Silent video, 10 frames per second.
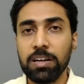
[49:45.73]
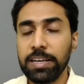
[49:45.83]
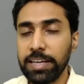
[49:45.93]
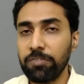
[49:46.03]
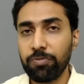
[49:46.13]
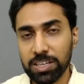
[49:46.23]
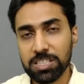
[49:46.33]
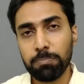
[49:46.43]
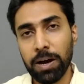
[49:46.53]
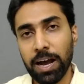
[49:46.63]
In
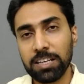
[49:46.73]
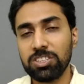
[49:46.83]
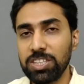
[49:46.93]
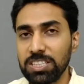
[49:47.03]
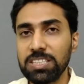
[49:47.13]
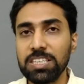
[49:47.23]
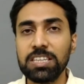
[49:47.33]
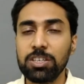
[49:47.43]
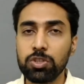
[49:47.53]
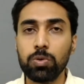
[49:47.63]
first batch, just see
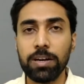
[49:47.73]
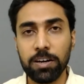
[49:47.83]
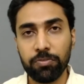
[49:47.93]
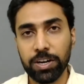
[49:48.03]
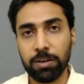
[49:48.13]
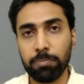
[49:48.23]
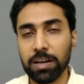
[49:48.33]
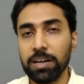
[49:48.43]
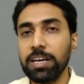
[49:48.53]
the student feedback.